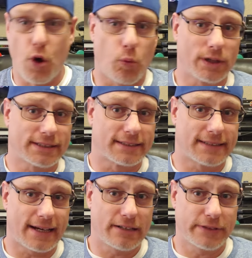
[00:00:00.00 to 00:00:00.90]
what's
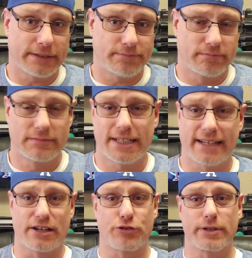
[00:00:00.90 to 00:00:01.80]
inside of it,
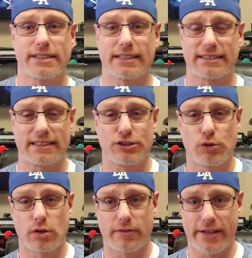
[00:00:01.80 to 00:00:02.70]
taking a 360
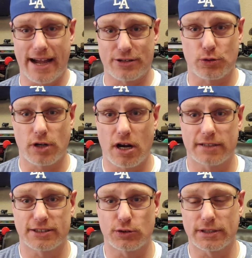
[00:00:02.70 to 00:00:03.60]
tour of the actual
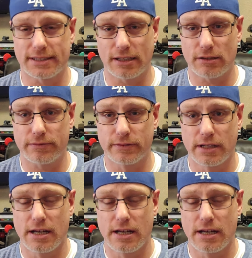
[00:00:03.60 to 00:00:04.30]
console itself,